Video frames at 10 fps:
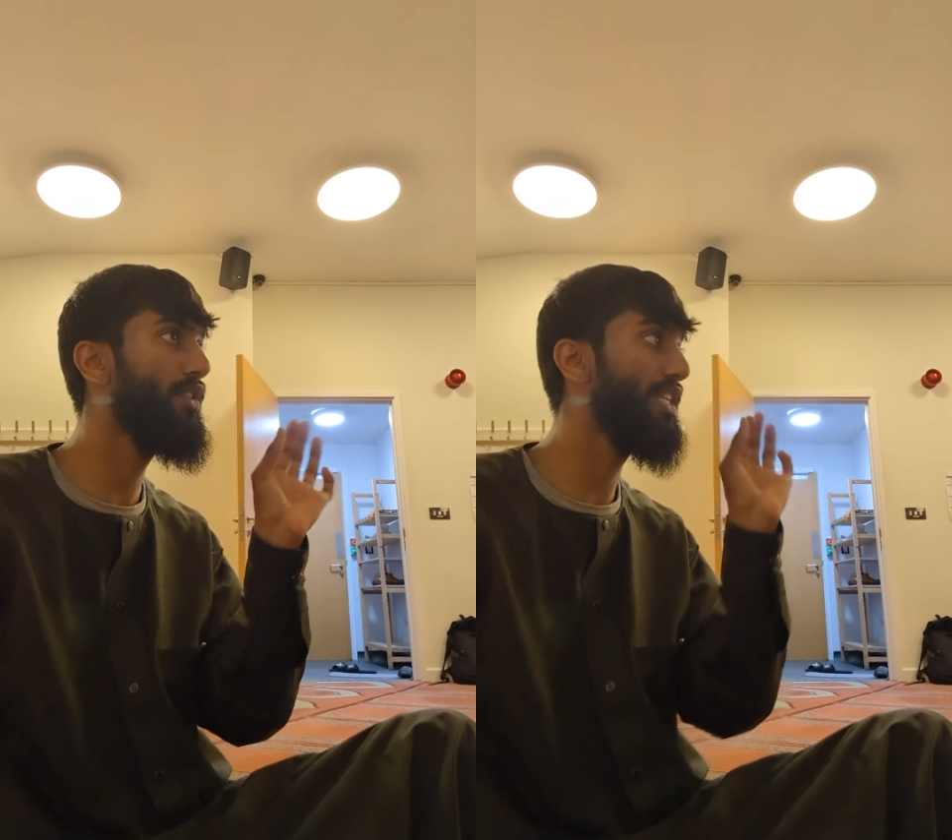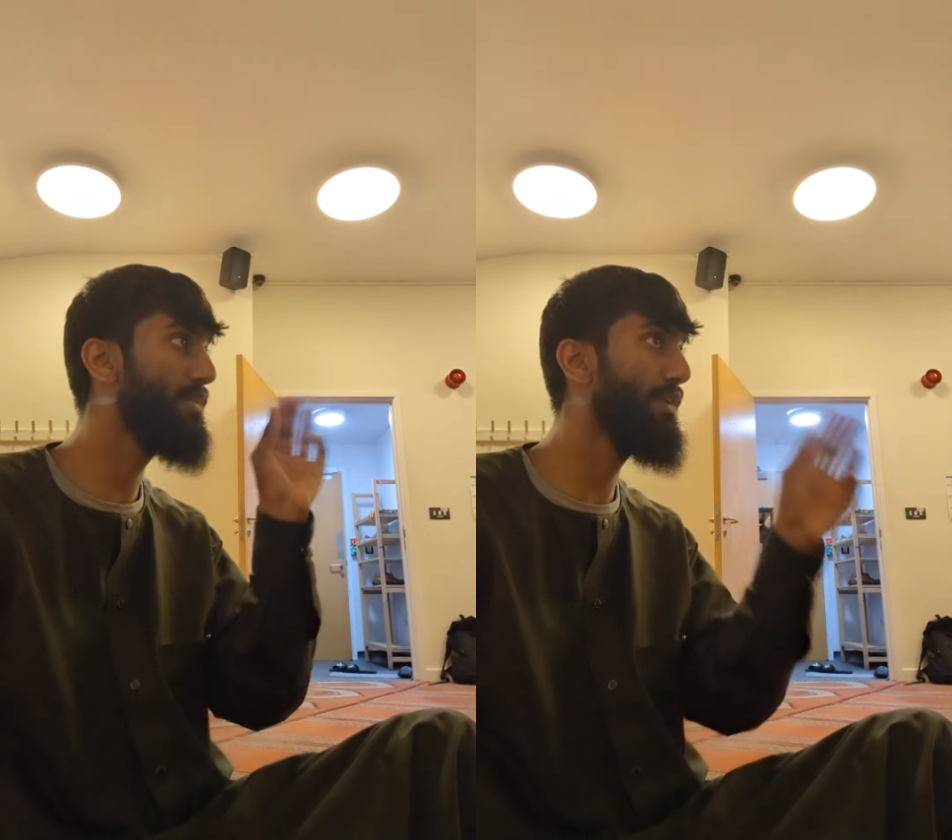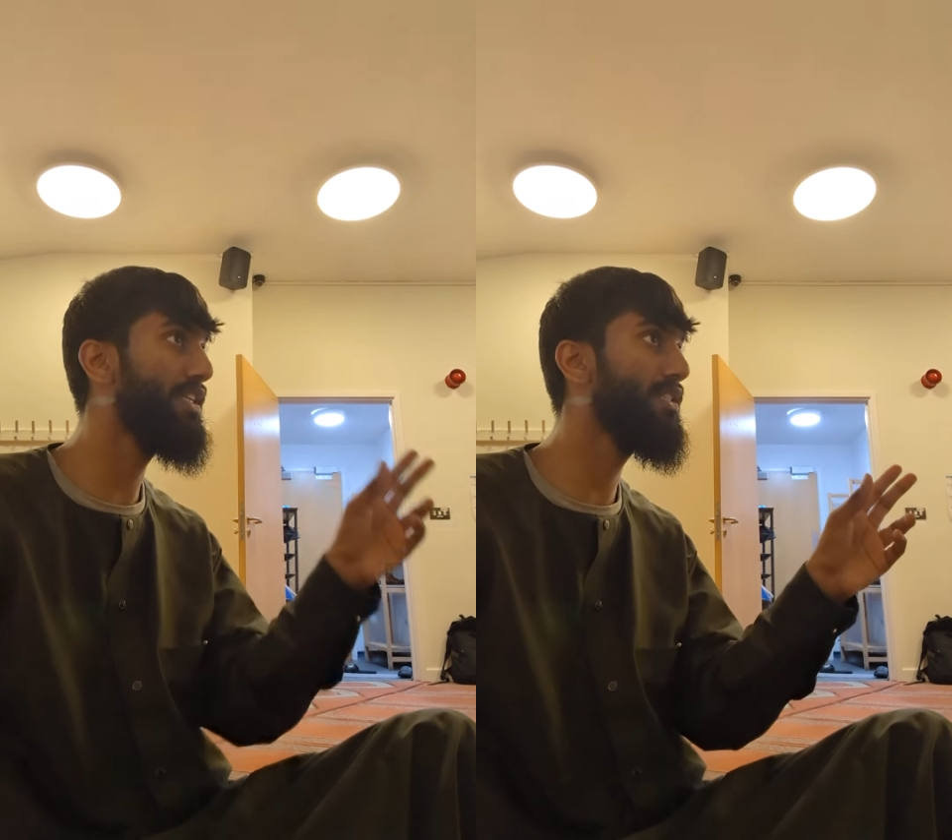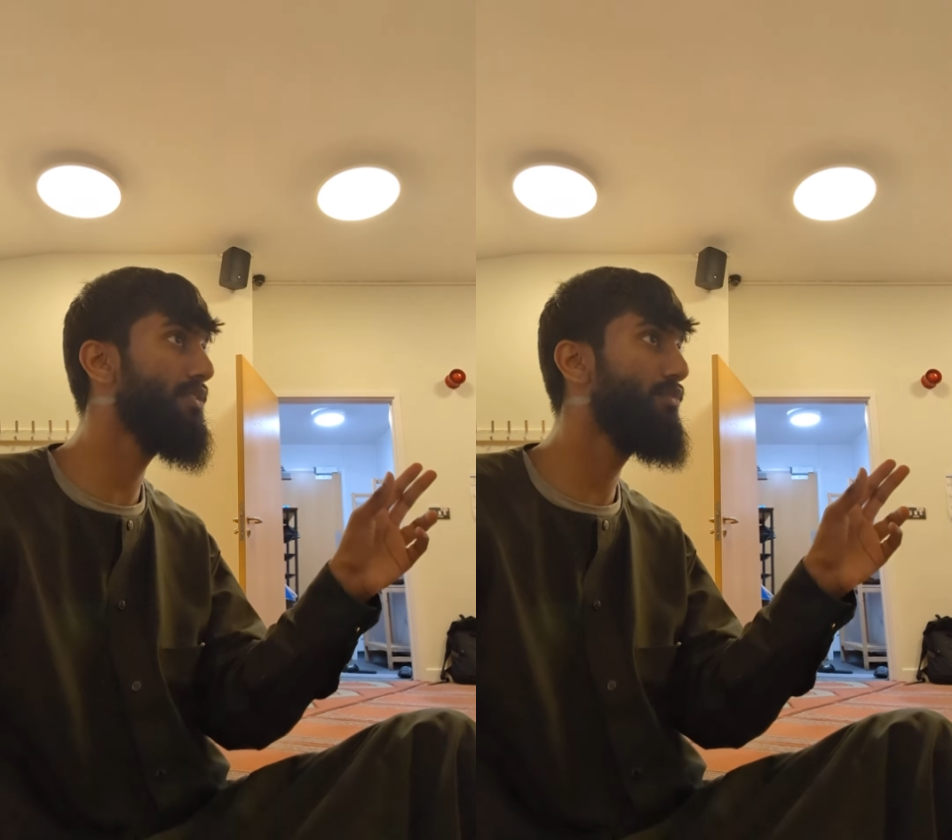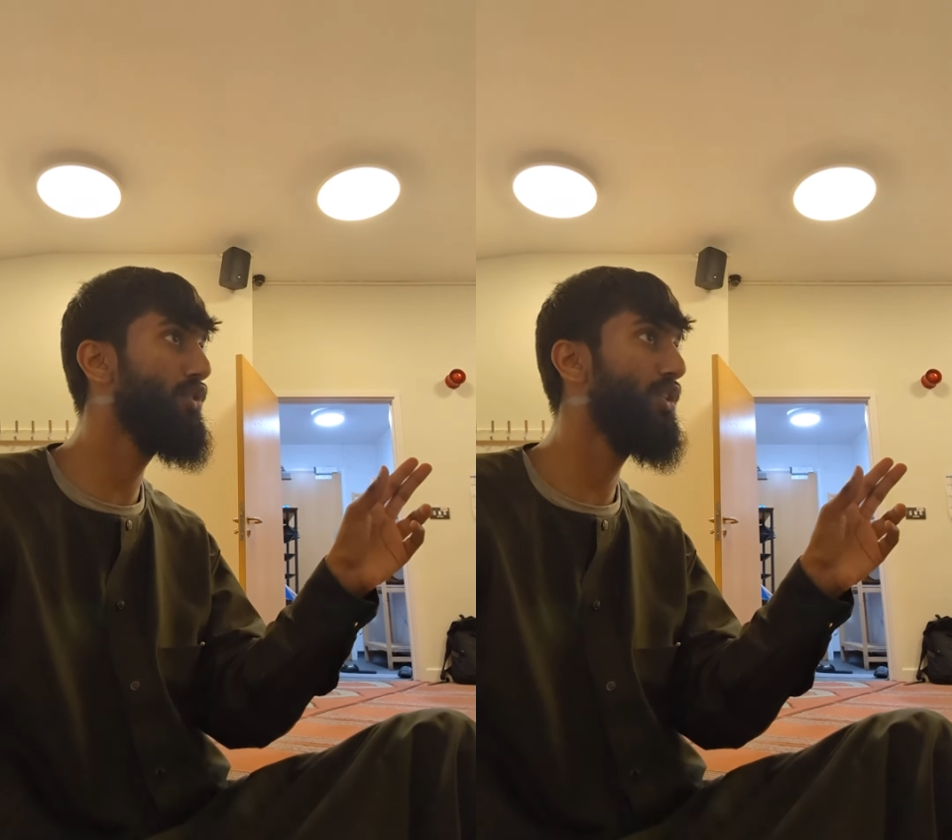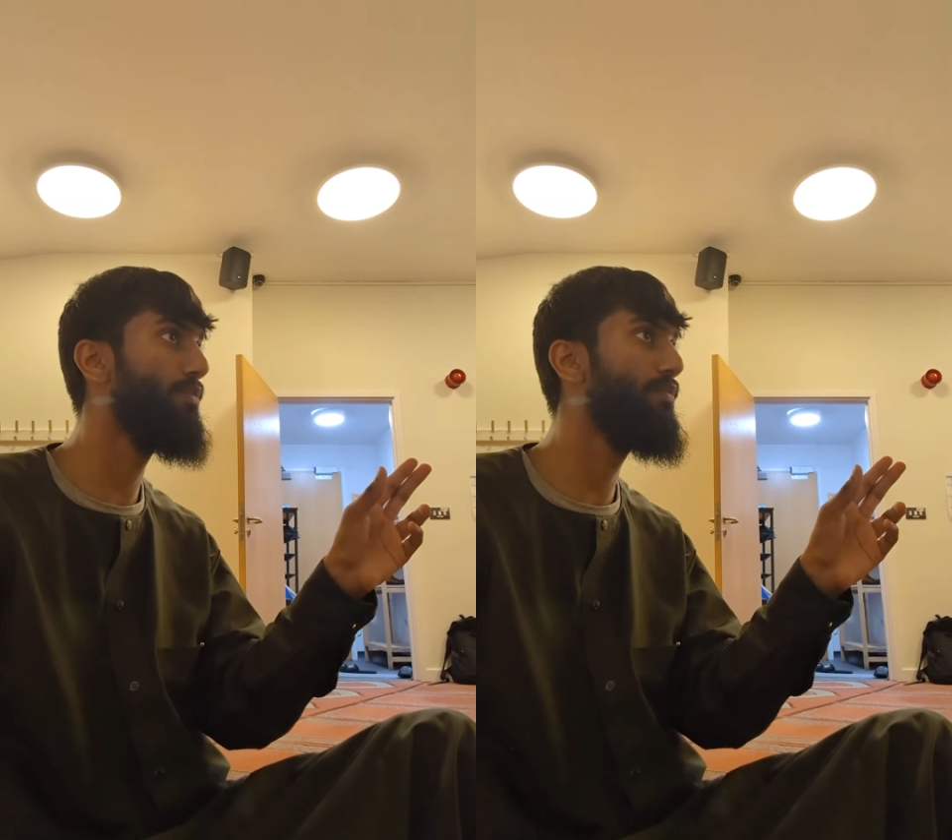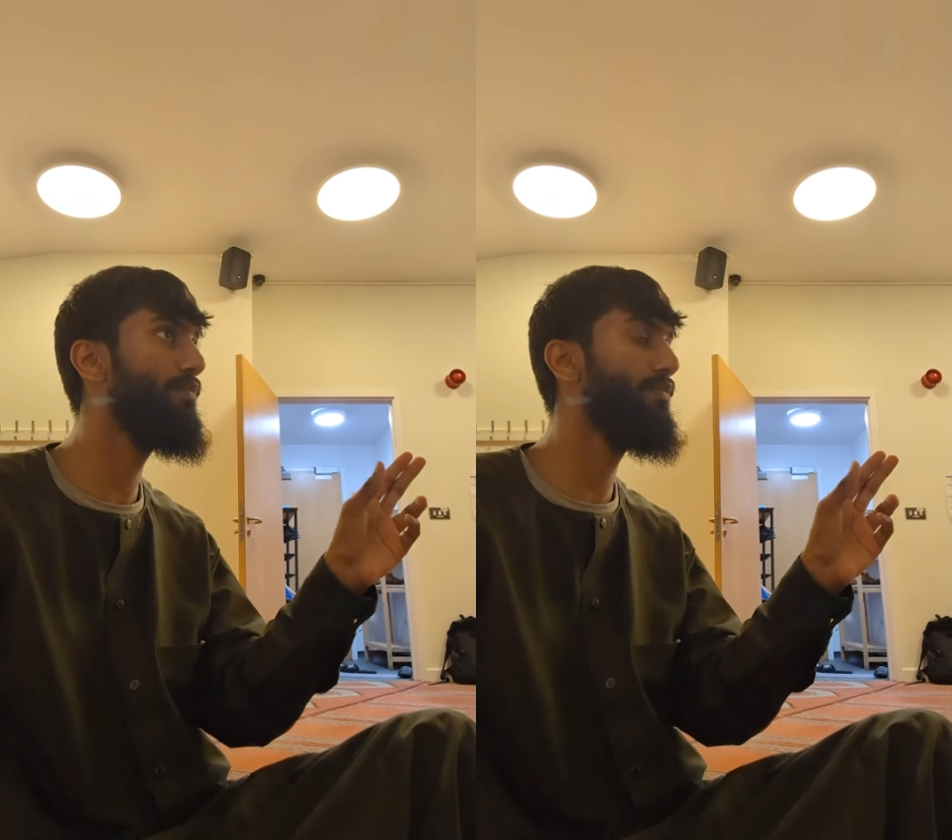So there's space between them.